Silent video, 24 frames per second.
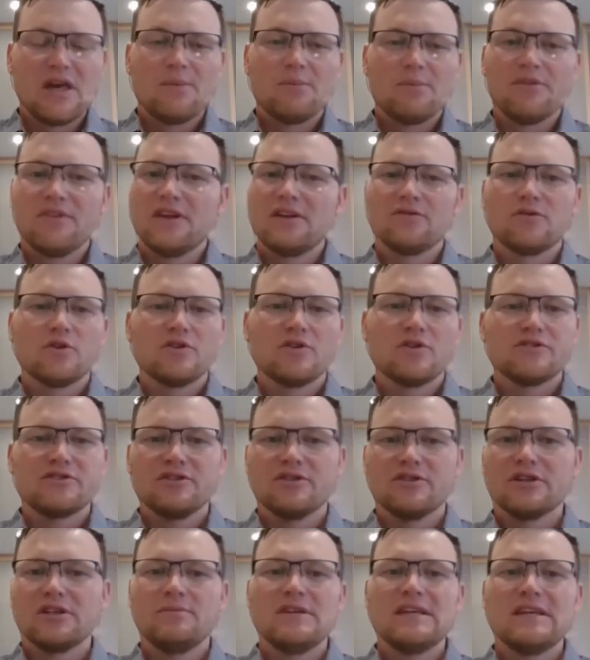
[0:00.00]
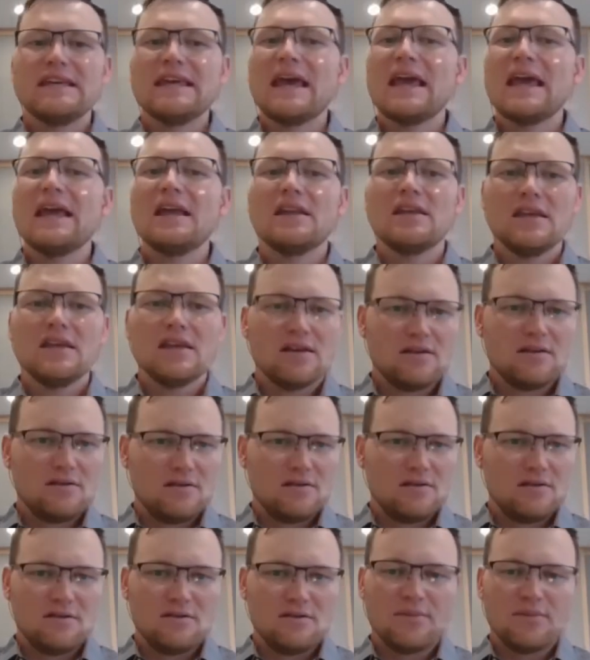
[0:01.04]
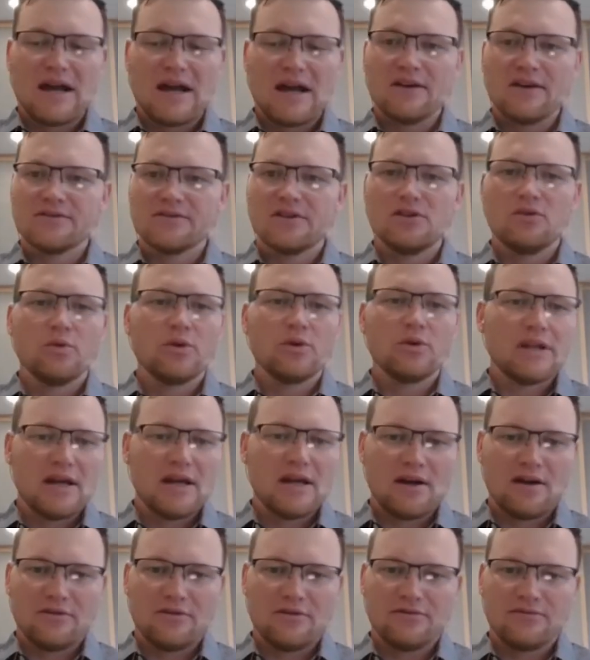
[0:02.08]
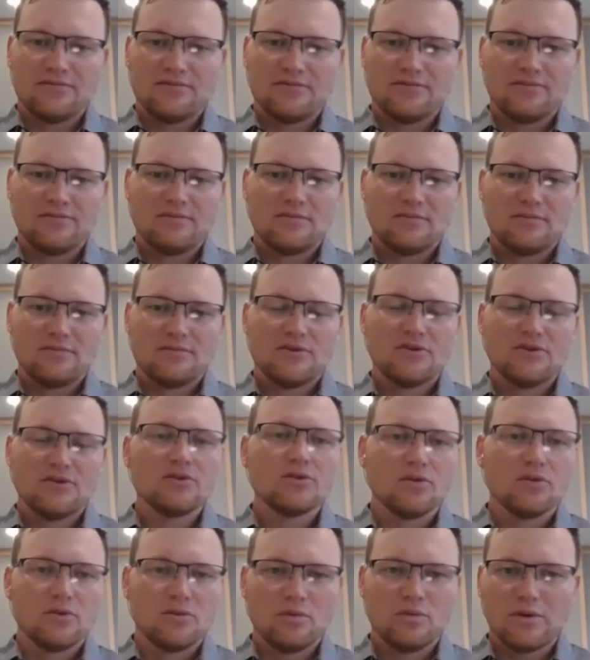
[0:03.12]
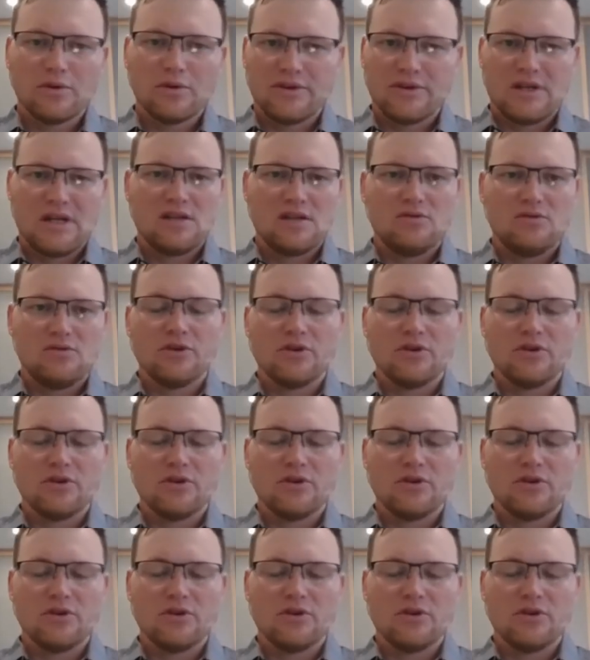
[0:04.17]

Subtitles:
but then of course you're going to be gaining buyers that you wouldn't have too with an ADU.